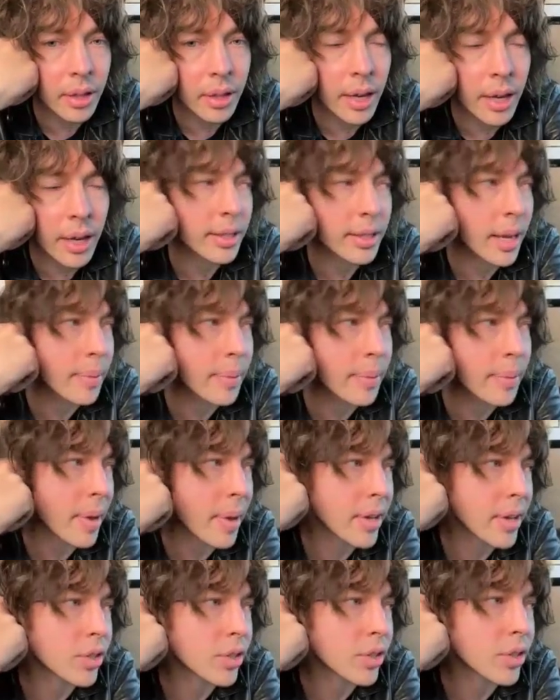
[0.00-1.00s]
I think,
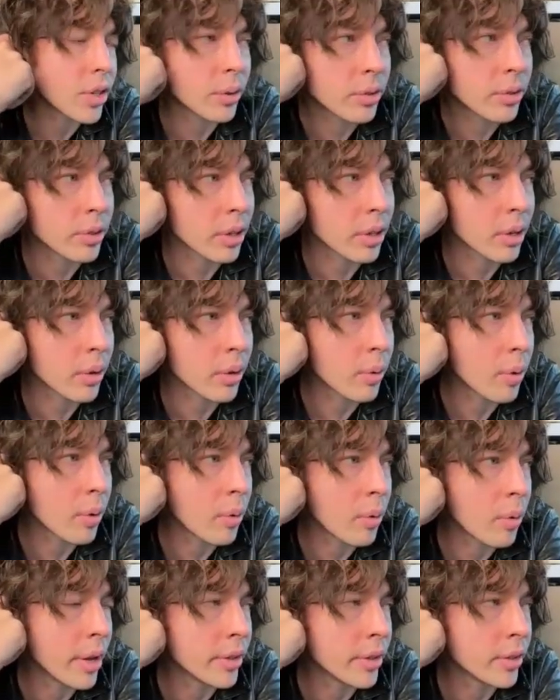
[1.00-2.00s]
a lot of the time the
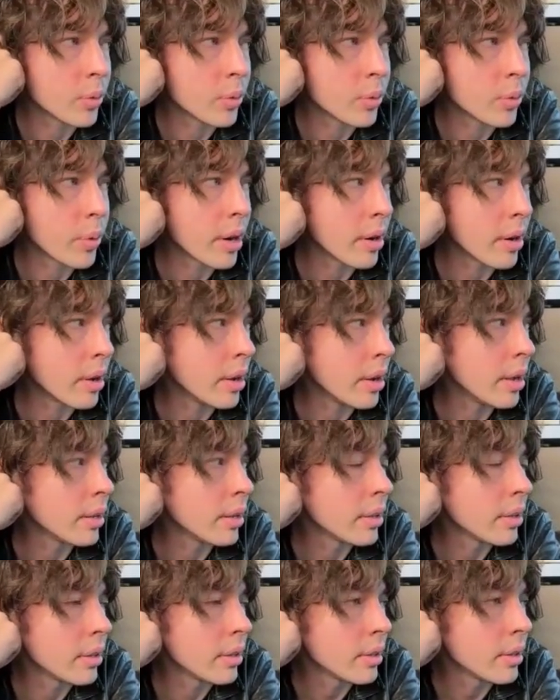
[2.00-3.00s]
best shows are
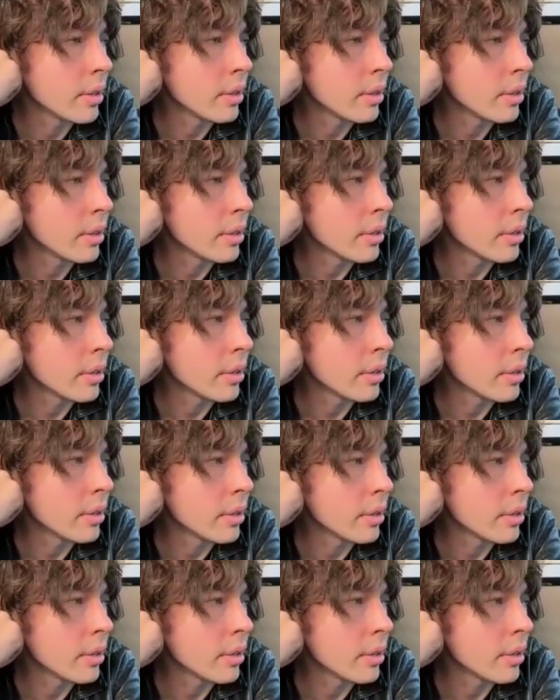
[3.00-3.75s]
ones where